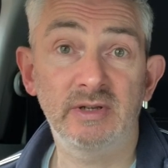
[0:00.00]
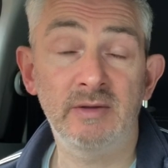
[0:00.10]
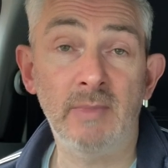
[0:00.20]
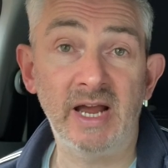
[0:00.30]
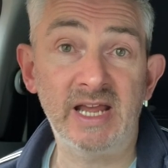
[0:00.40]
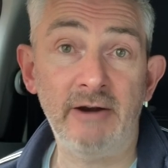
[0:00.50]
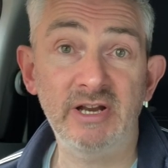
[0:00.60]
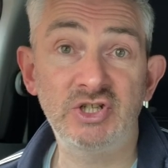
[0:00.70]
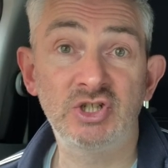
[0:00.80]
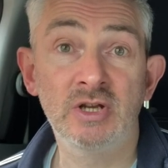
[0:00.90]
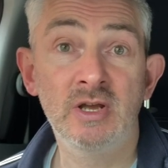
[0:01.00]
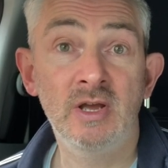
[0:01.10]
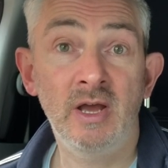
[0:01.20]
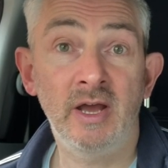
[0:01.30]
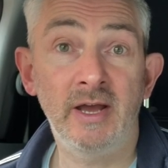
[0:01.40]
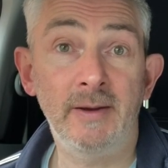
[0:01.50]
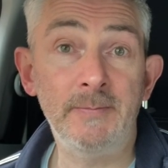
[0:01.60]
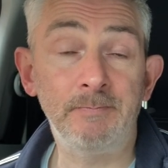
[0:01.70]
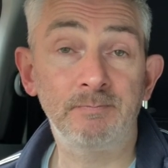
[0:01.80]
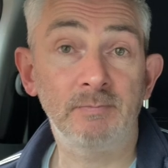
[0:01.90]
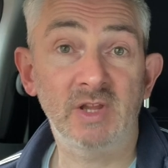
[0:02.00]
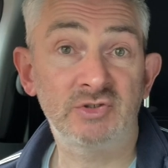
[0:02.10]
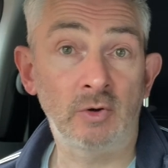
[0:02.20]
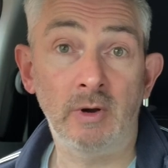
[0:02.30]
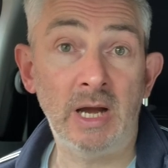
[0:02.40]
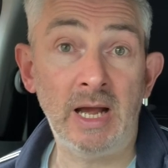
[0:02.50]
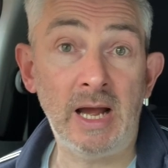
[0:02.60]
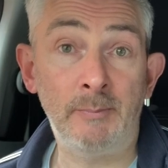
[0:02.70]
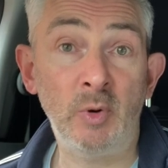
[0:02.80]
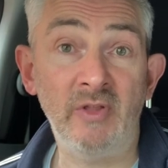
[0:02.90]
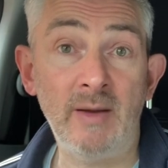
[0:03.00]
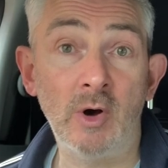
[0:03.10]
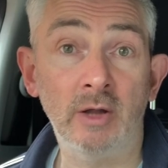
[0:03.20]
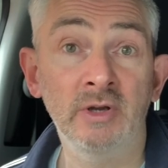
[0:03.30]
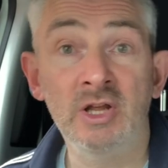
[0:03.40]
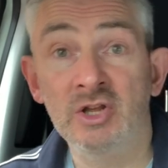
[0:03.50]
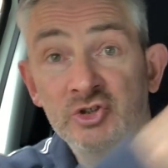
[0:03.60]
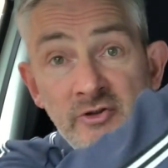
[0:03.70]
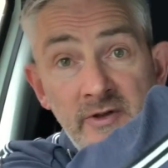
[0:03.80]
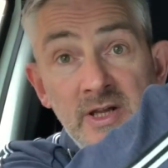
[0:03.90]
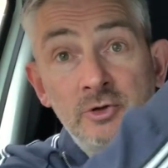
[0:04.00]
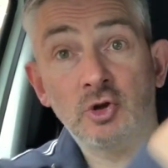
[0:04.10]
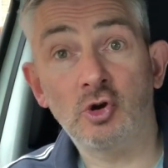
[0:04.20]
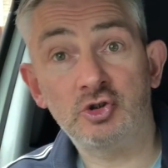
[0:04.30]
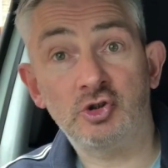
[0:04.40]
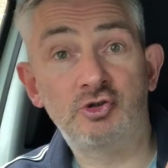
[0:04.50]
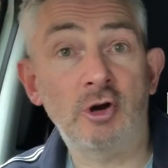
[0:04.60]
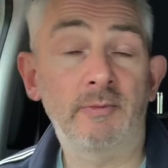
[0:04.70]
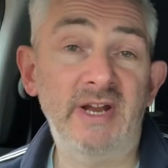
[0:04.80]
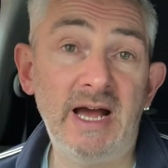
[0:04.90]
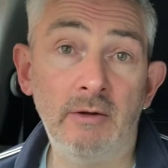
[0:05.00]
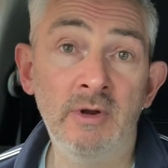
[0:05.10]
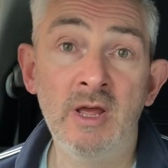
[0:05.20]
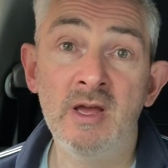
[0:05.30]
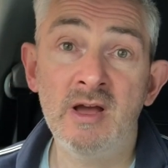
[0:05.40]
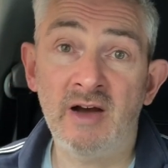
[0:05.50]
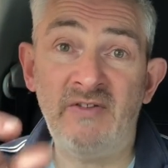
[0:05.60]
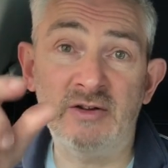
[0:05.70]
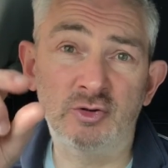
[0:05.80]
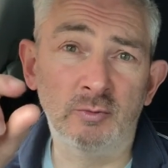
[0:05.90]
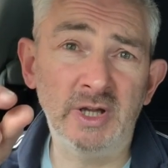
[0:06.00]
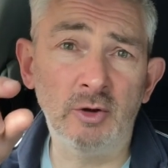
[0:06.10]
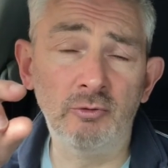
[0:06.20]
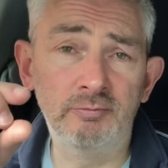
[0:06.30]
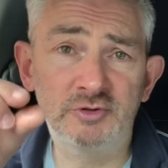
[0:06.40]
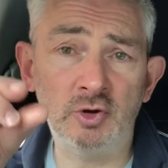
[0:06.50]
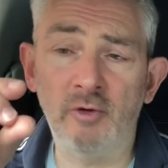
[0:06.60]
in my garage, so I put them on, so the little doors just drop down. I found some little sort